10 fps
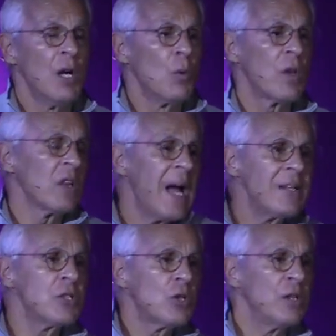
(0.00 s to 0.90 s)
with
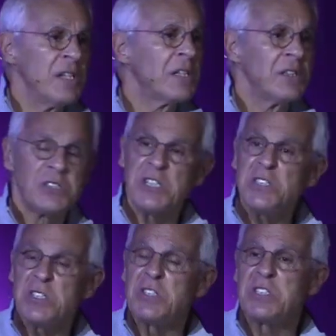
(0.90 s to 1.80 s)
logical
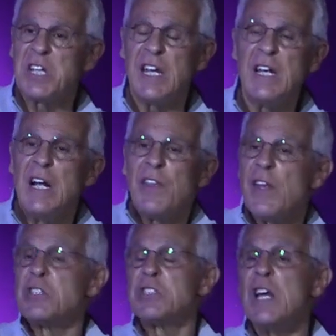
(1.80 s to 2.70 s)
inconsistency that
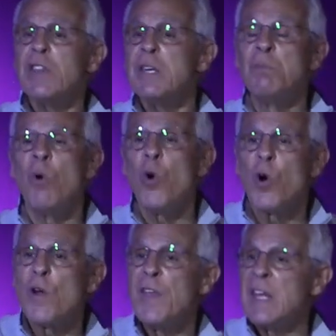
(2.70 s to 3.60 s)
is nothing
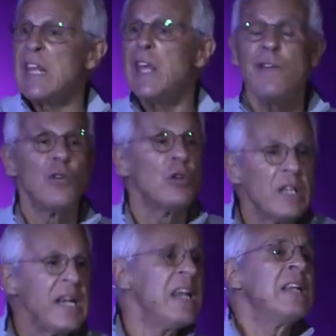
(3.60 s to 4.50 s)
more than evil
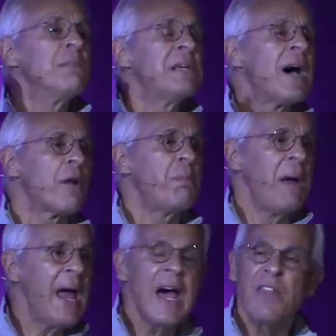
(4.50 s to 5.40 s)
leading them down a
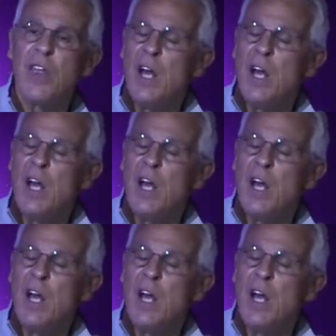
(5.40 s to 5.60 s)
path